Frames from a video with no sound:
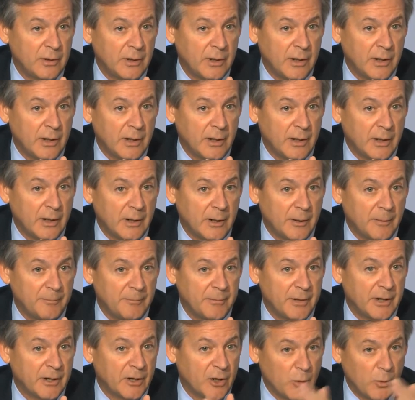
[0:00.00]

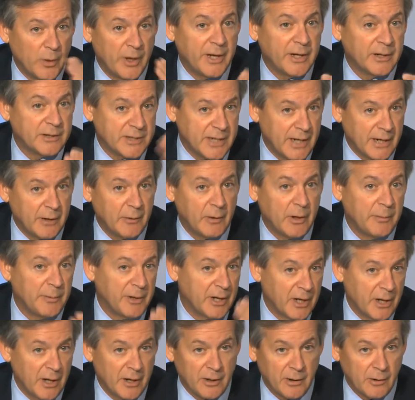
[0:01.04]
Kuwait, Saudi Arabia,
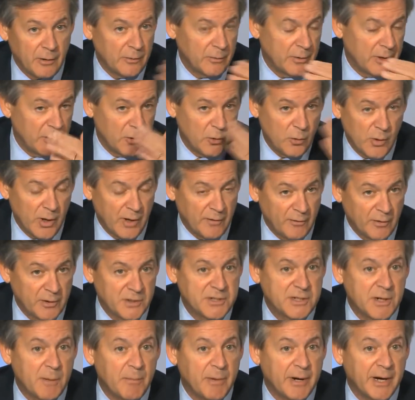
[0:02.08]
Qatar, whoever,
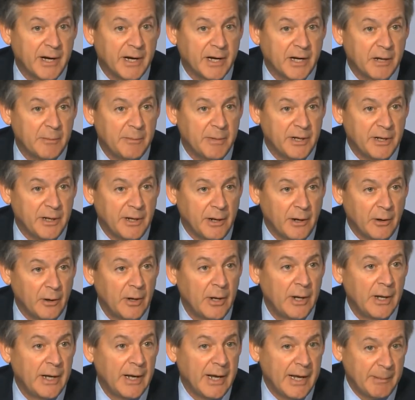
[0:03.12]
somebody to come in there
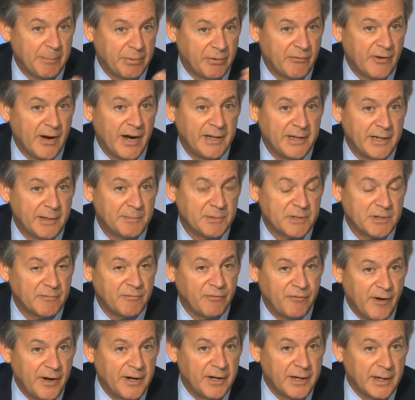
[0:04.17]
and provide them some
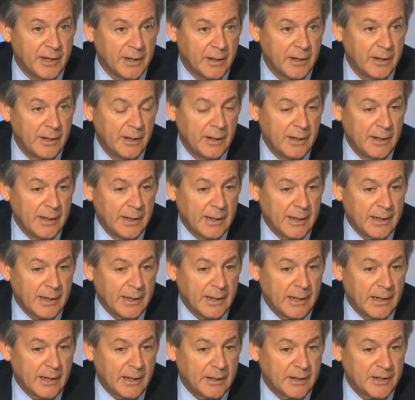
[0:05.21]
funding,
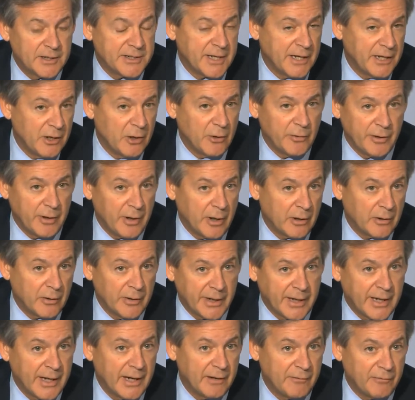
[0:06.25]
because they know they're not going
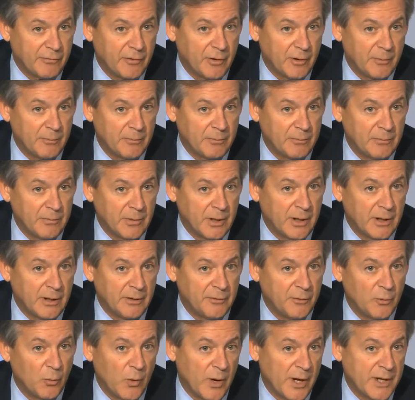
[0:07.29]
to get it from
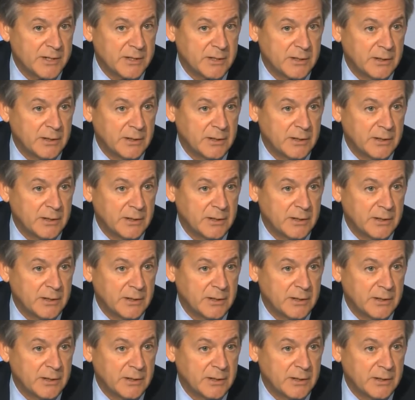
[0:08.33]
the West.